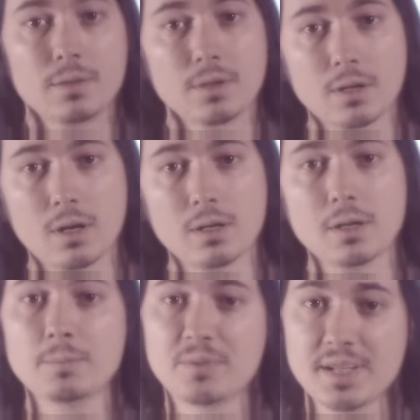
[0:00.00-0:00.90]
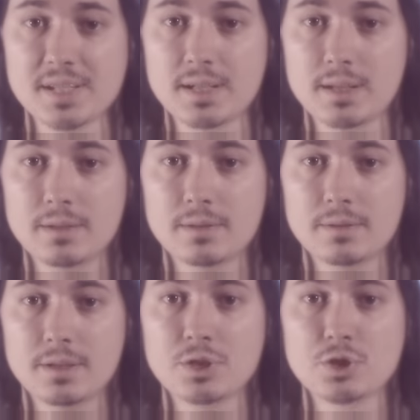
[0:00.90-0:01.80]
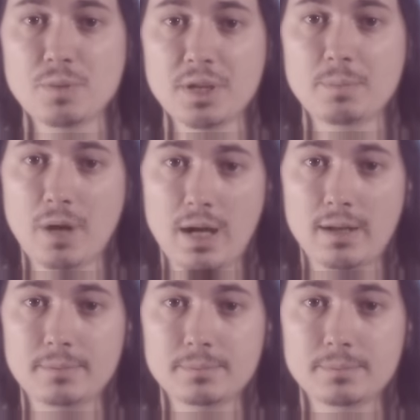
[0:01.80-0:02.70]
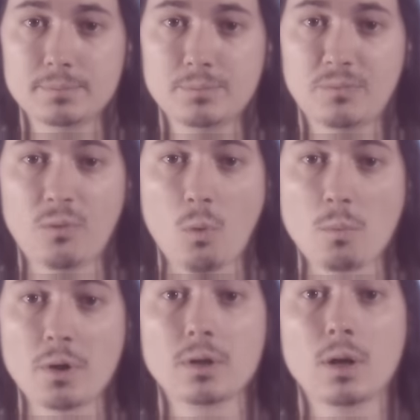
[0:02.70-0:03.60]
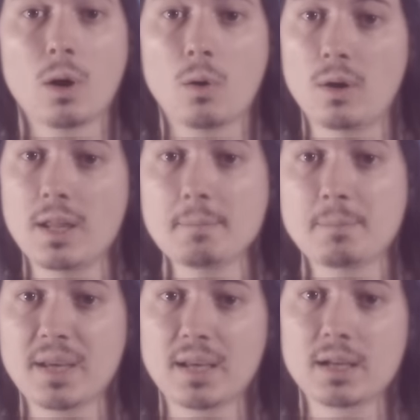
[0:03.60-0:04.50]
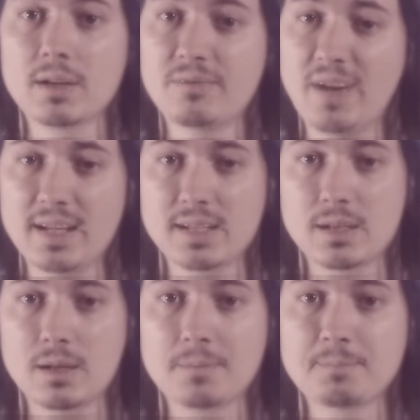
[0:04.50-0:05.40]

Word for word: The current president is Schmitt Pál, former Olympic fencer.